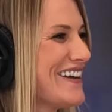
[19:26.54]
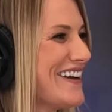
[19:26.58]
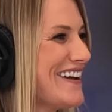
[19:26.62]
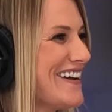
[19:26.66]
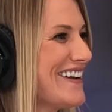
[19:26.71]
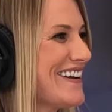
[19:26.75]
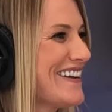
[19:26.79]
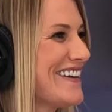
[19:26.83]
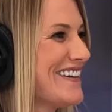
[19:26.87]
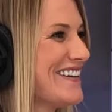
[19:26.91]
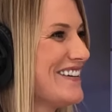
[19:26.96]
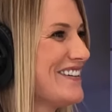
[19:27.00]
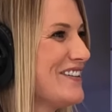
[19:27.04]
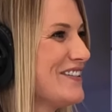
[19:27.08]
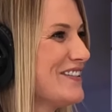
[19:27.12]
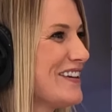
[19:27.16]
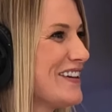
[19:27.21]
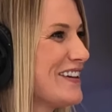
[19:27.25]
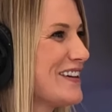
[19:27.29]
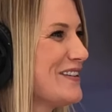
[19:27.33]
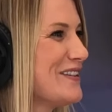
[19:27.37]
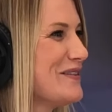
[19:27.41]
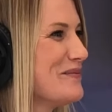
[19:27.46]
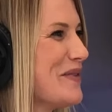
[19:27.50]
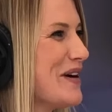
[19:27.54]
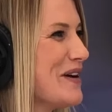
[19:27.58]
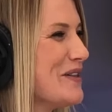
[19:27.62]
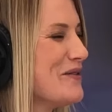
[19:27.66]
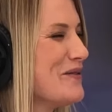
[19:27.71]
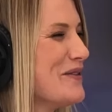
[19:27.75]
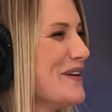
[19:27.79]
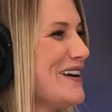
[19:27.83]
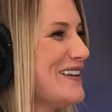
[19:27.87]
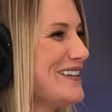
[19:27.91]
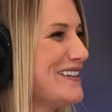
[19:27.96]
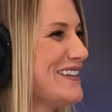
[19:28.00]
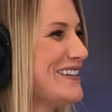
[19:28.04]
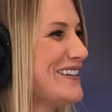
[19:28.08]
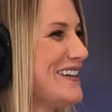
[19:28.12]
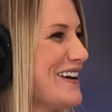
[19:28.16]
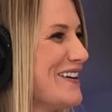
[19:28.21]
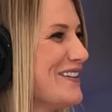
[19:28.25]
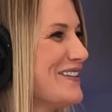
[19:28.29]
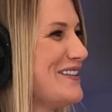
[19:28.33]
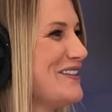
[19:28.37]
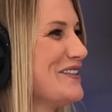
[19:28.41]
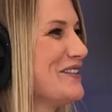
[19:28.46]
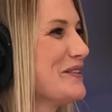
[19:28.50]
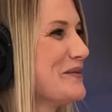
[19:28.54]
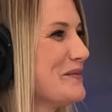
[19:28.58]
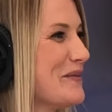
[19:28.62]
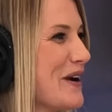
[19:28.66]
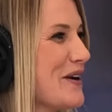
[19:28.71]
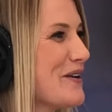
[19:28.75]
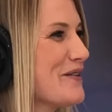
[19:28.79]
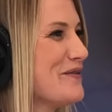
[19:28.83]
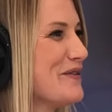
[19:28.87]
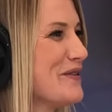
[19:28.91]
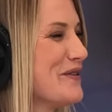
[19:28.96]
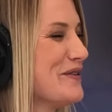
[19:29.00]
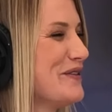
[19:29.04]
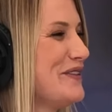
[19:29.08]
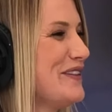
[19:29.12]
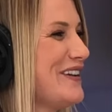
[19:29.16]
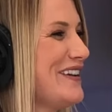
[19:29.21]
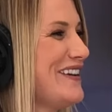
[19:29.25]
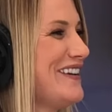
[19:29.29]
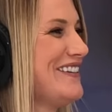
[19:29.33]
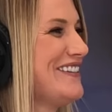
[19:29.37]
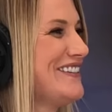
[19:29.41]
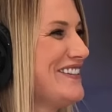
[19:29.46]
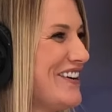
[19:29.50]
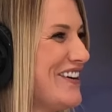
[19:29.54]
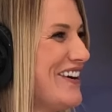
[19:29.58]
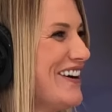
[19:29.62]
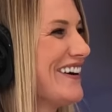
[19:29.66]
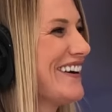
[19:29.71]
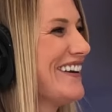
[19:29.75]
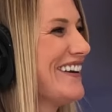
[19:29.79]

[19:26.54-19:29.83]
like, and you're like, and by the way, sit down. Here's a microphone and talk.